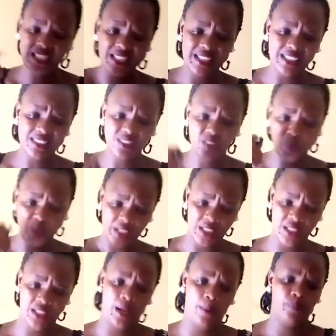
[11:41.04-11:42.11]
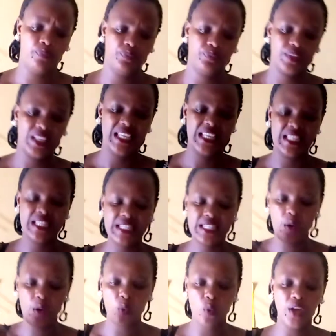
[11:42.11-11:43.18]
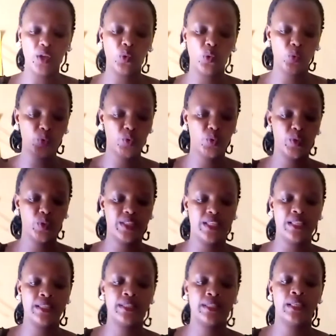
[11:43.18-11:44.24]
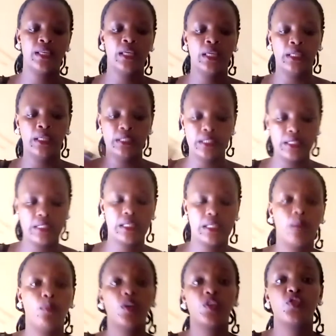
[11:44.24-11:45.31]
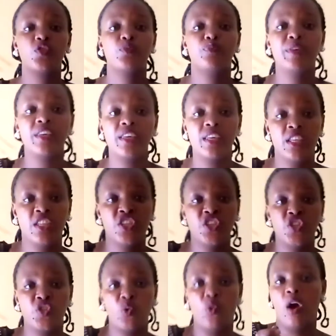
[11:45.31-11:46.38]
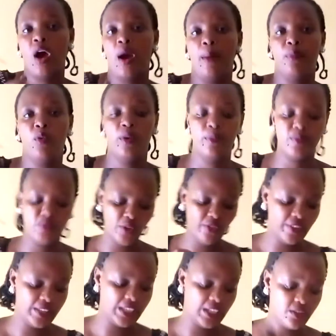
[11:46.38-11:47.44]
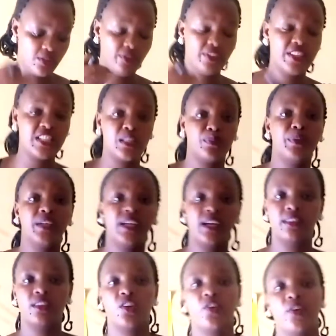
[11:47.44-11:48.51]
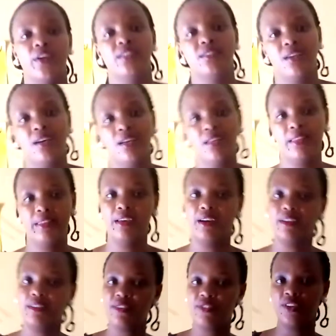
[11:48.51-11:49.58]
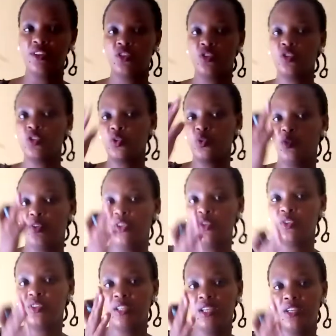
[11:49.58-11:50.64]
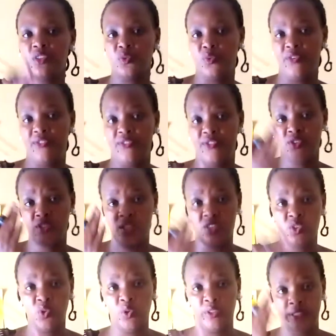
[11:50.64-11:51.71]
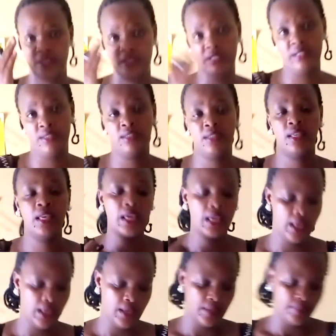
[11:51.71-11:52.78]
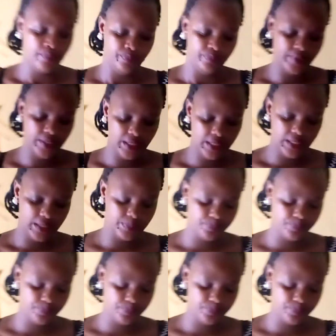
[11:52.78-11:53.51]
that writer is the one who chooses someone to speak in his or her poem. So for the case of the speaker and the writer, they are different. Don't get confused on this. Then